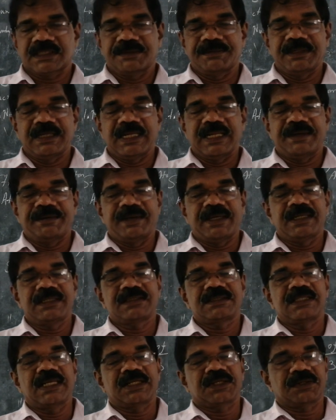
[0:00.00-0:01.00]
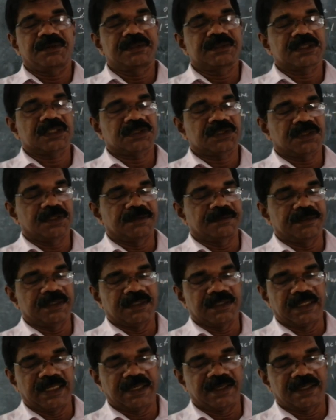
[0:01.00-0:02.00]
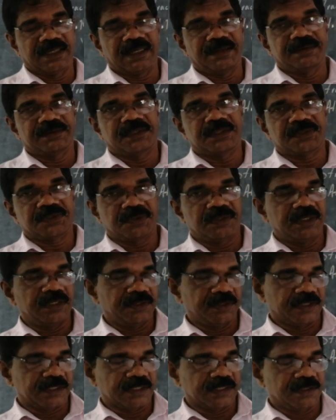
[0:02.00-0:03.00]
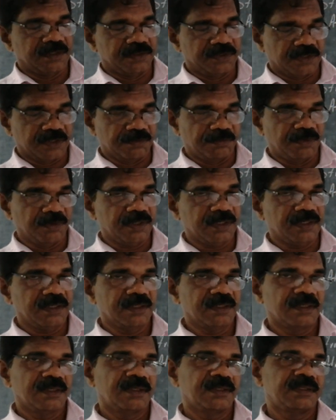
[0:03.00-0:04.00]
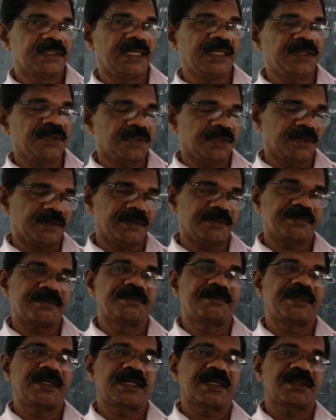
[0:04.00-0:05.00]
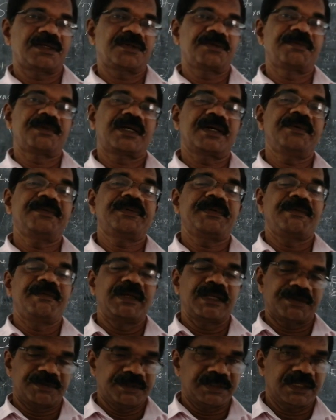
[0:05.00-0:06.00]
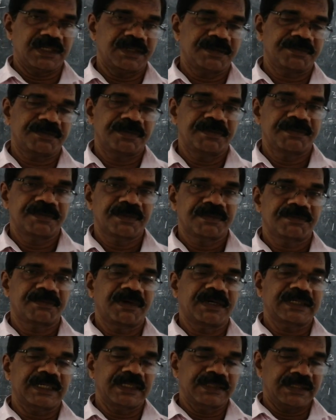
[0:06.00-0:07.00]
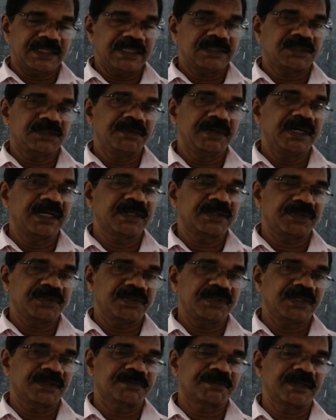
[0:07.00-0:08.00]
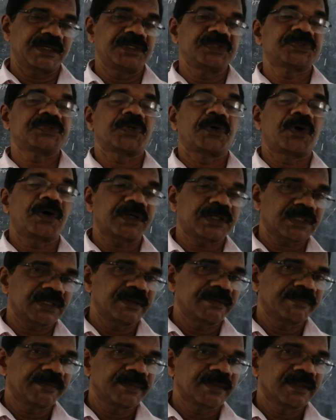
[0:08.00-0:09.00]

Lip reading: some elements, the atomic structure of the elements are shown in your notebook. Then you have to become familiar with it. What are things you have to do in short?